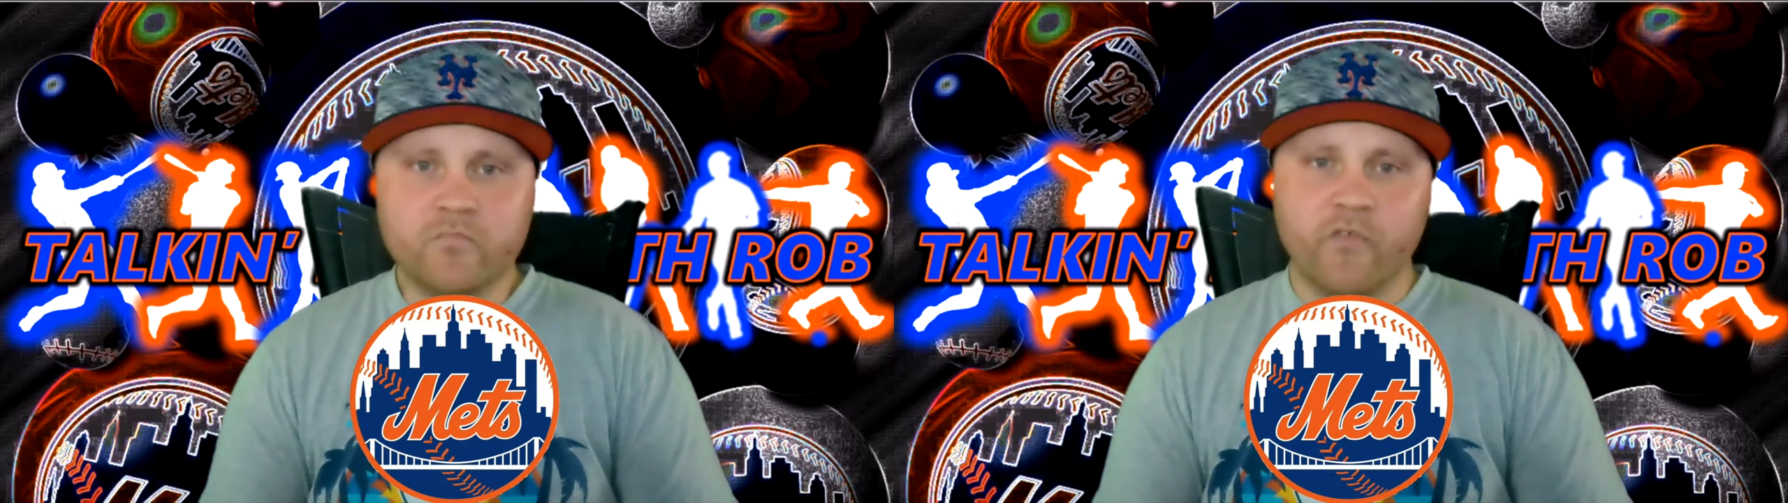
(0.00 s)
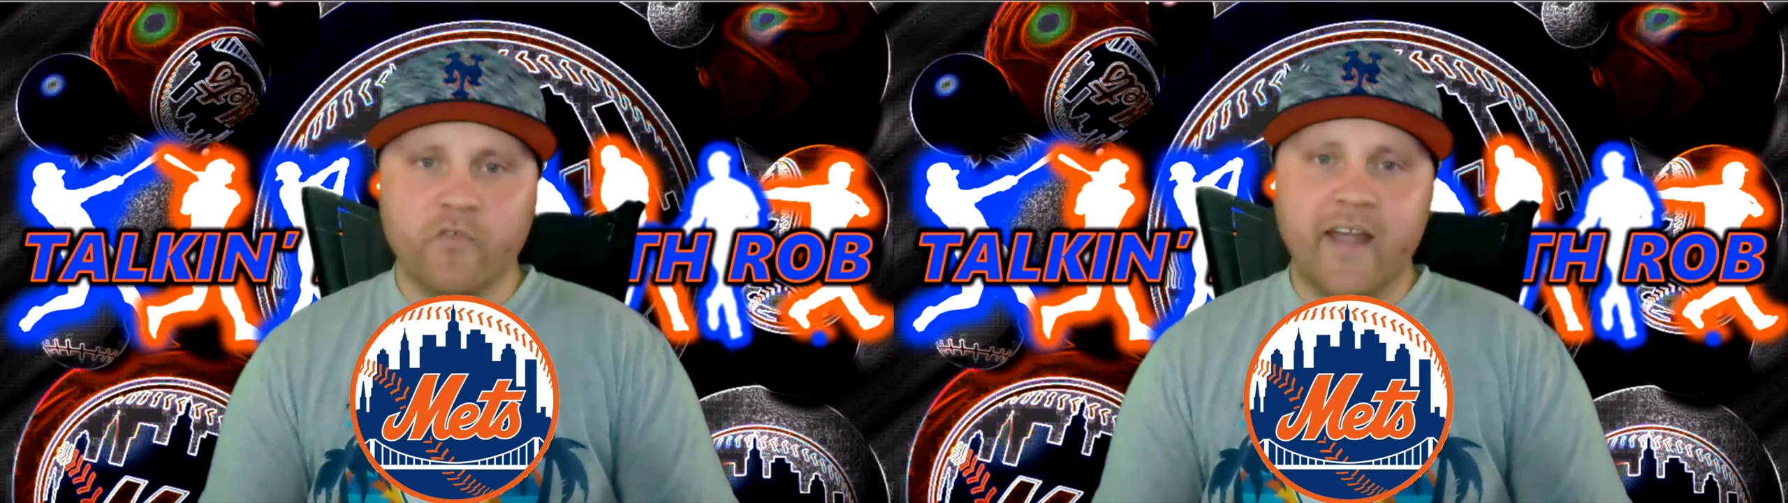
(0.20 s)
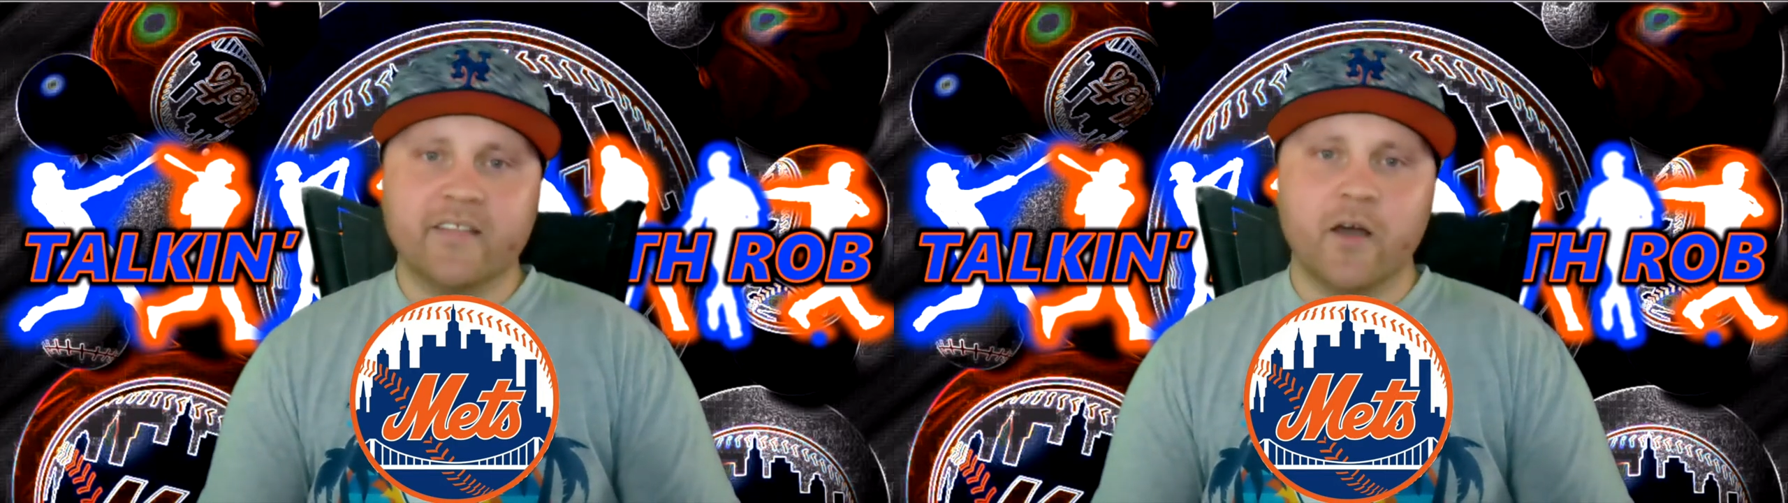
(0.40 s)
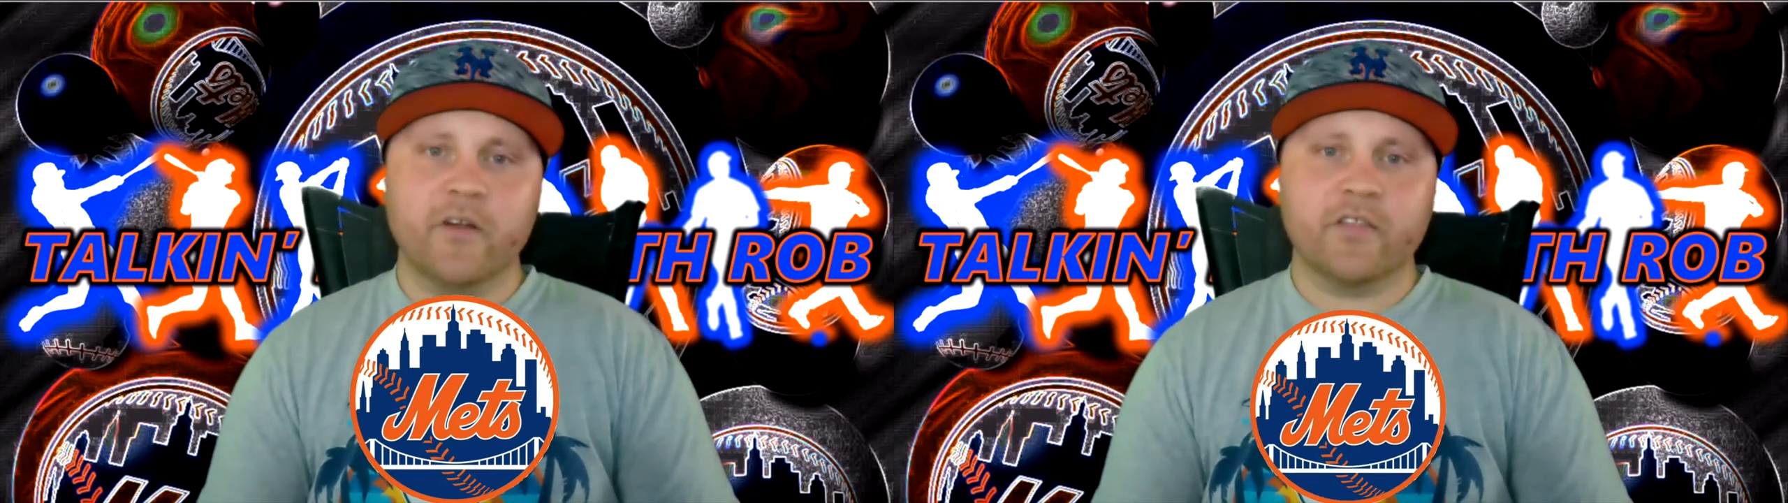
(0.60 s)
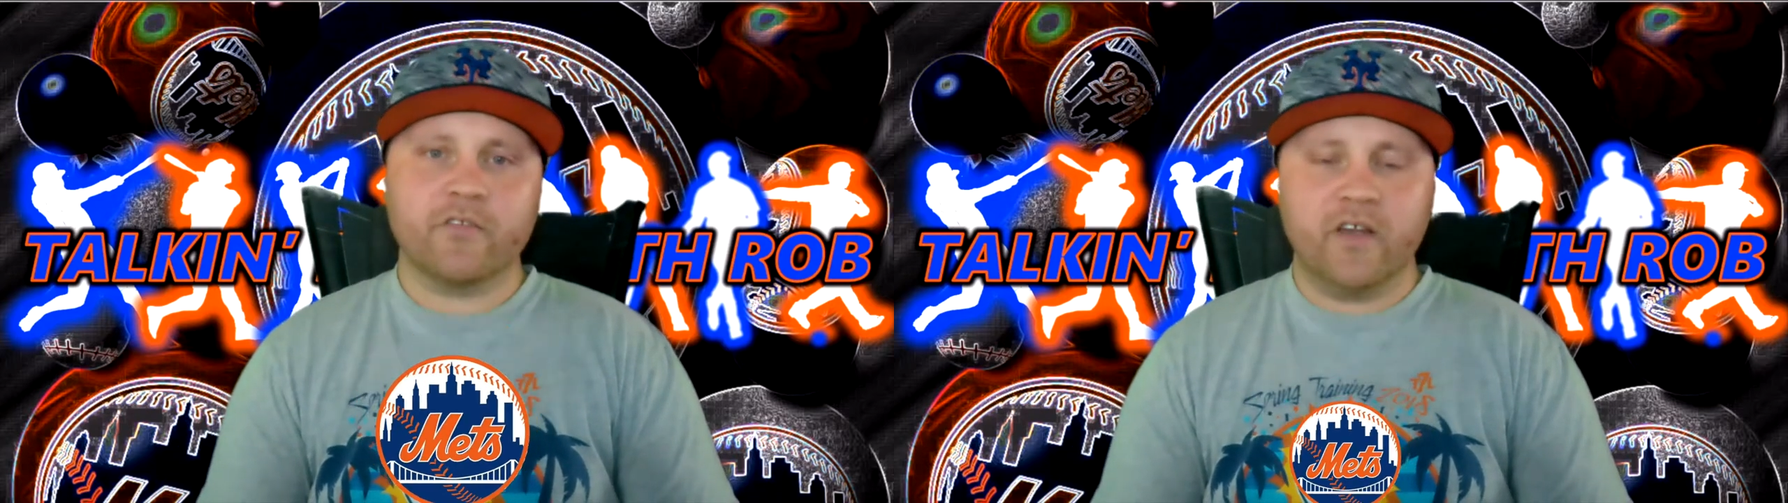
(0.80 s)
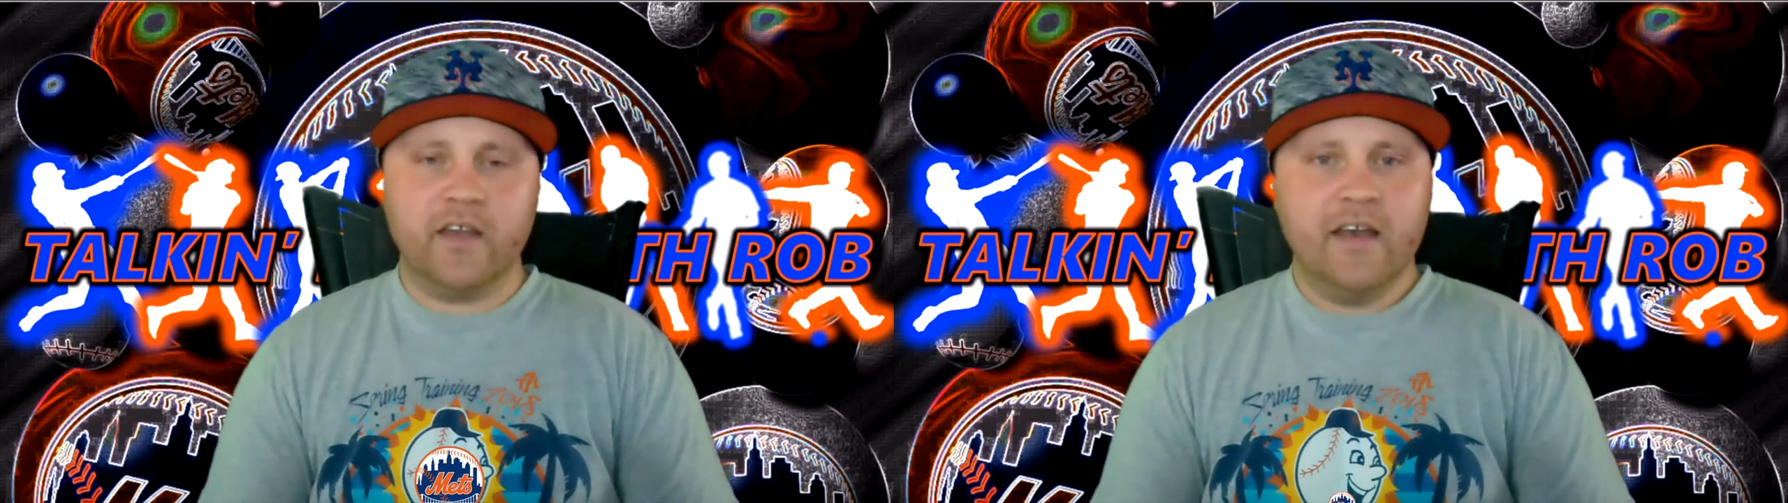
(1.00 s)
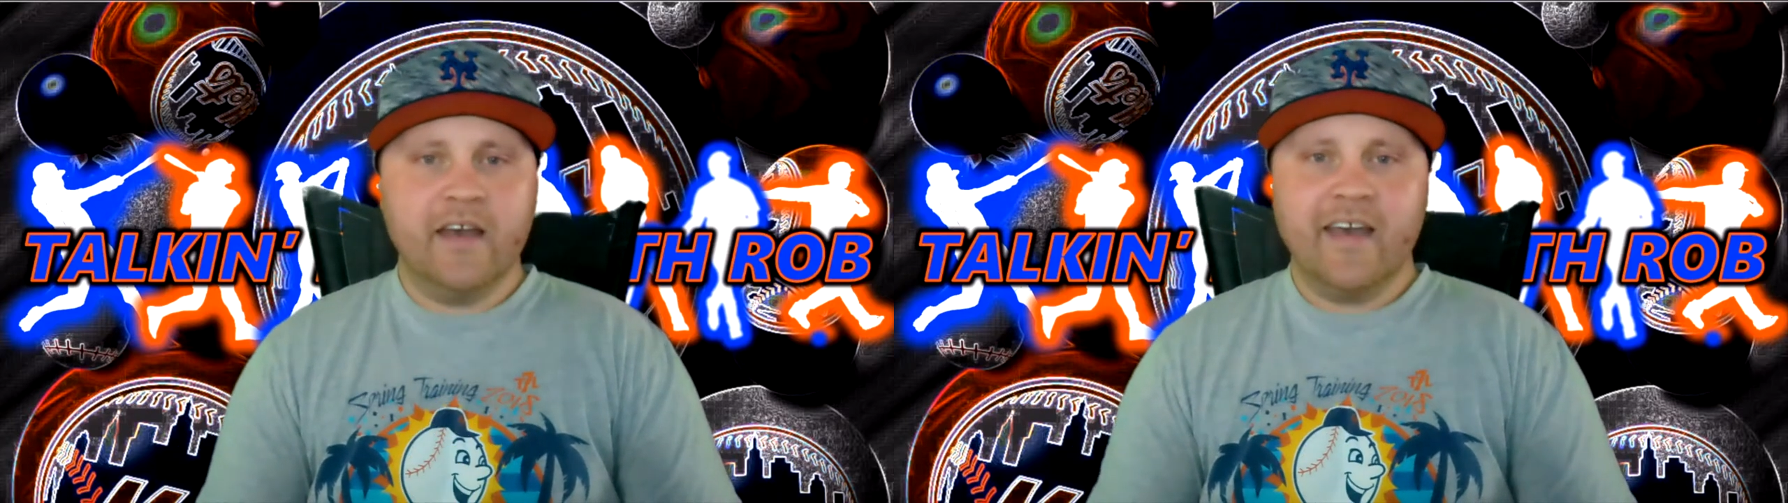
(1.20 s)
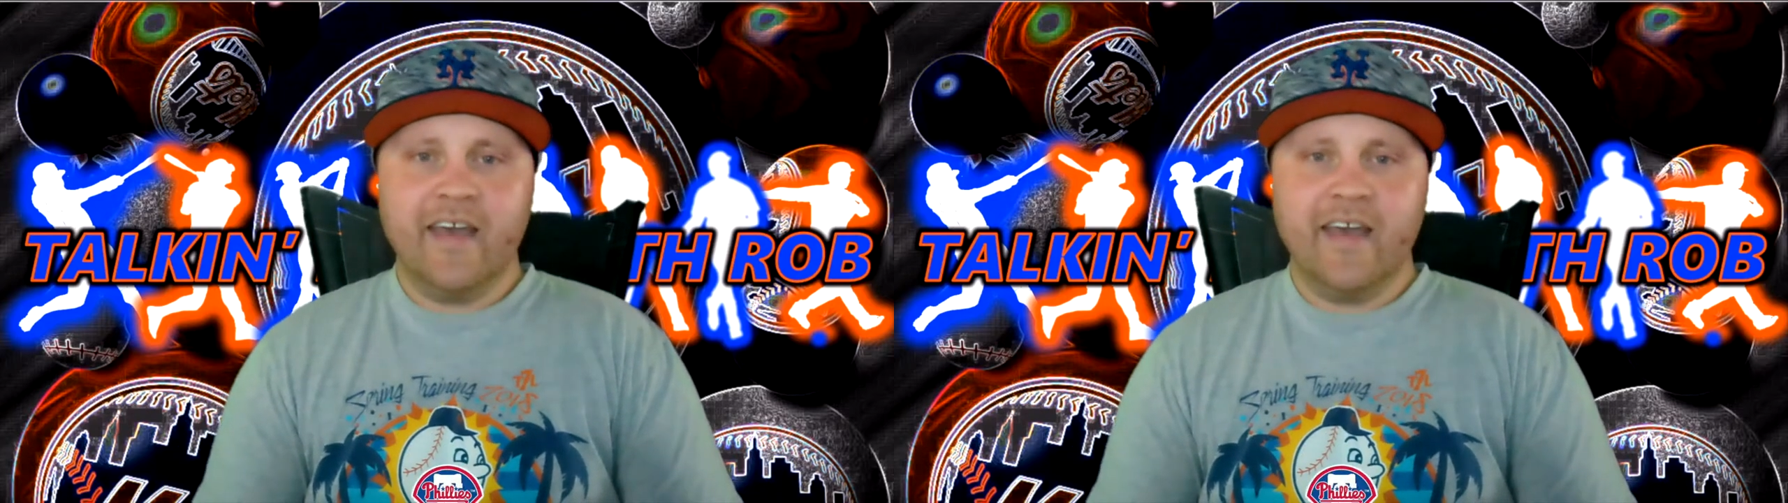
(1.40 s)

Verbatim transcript: Ranked number three